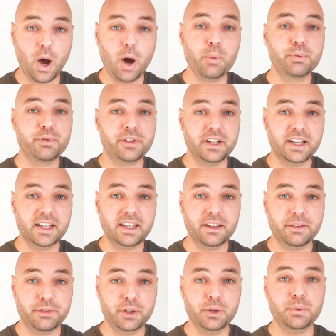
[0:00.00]
So
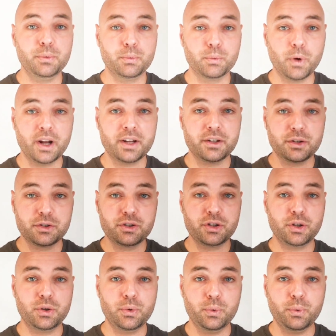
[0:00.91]
hopefully if you
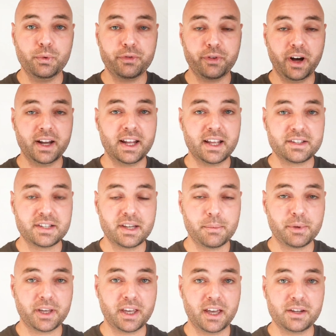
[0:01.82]
run 2
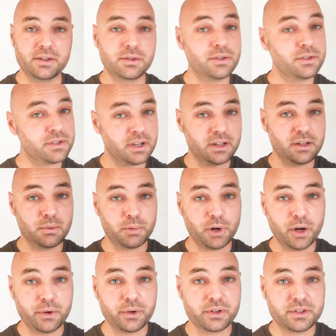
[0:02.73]
finance applications
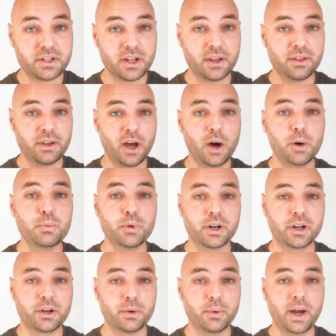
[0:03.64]
and your broker has done the
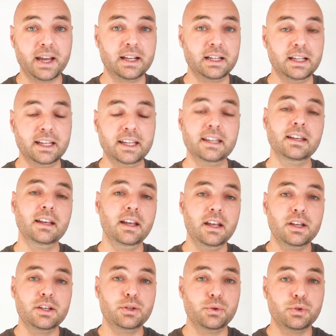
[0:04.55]
homework correctly,
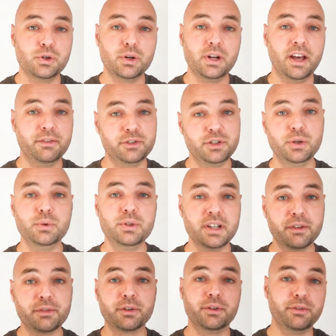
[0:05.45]
you should have
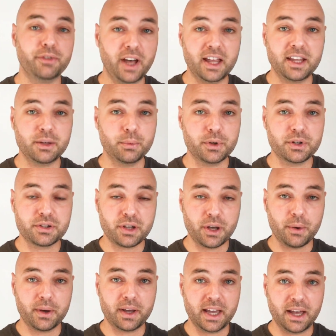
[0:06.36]
2 different
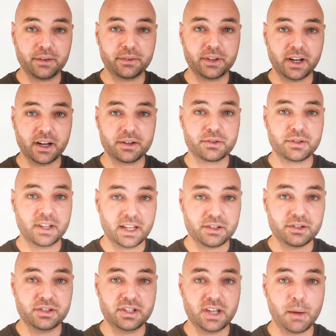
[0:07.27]
valuers going out there.
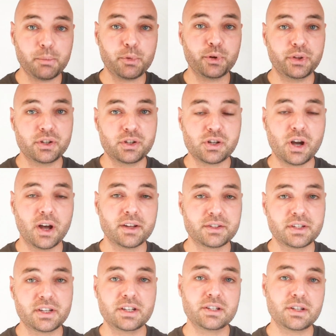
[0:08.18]
So that's double the
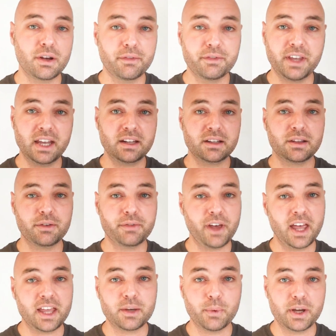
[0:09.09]
chances of
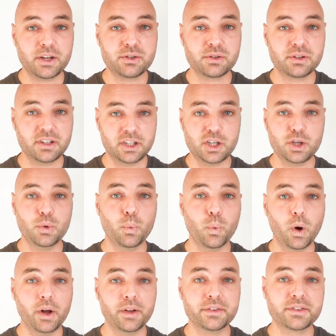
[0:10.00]
getting the valuation that
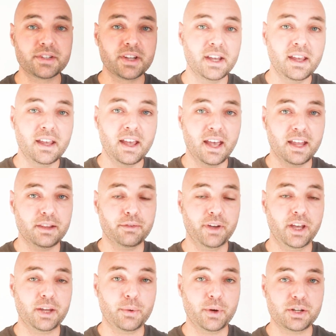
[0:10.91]
you want.
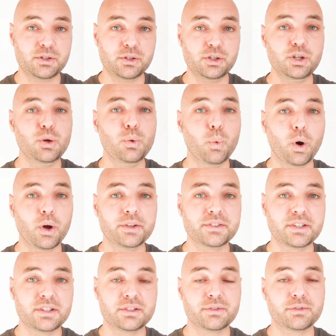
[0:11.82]
And the valuation you
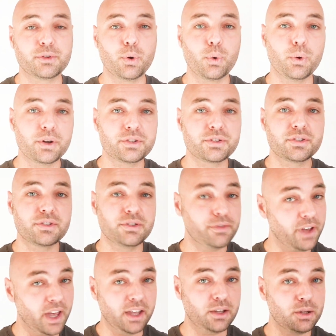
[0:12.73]
want is, of
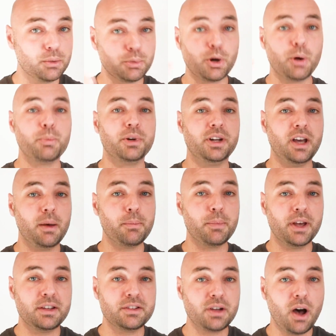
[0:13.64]
course, to value the
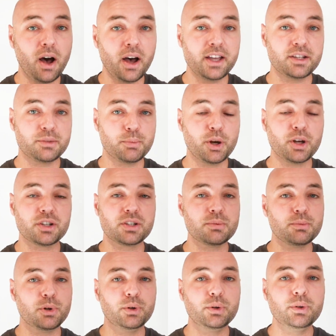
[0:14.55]
property up as high as
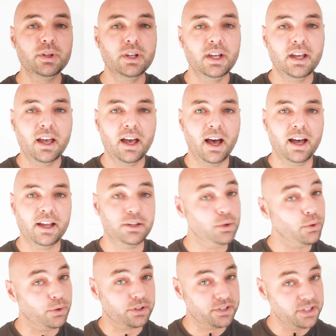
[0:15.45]
possible,
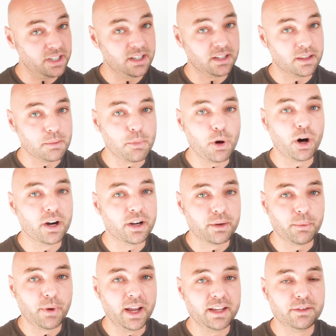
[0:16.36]
not exceeding the
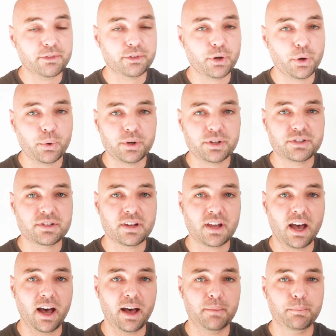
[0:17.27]
market rate, of
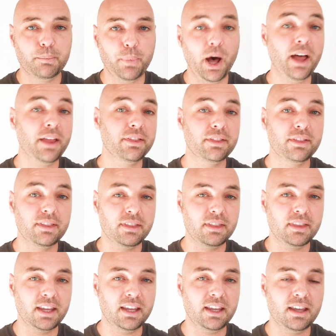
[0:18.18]
course, but
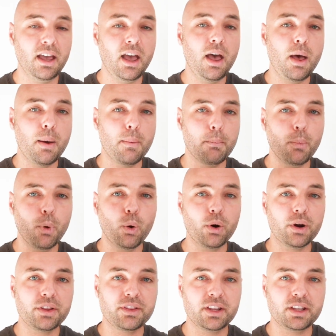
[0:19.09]
the
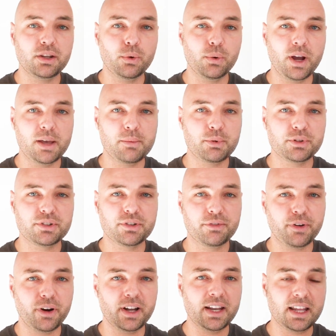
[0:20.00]
more that you're
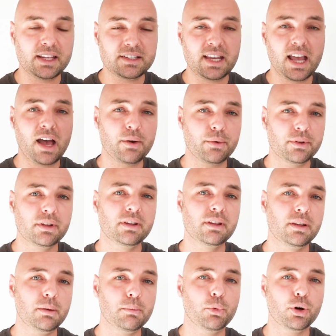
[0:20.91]
able to finance
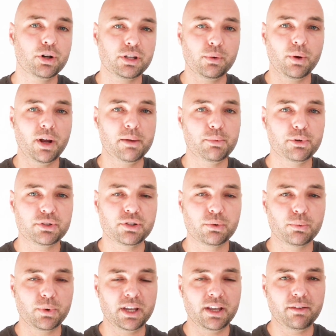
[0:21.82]
out, the more you're
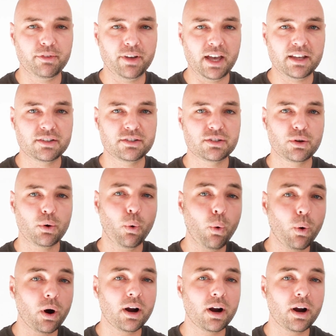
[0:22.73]
able to reinvest.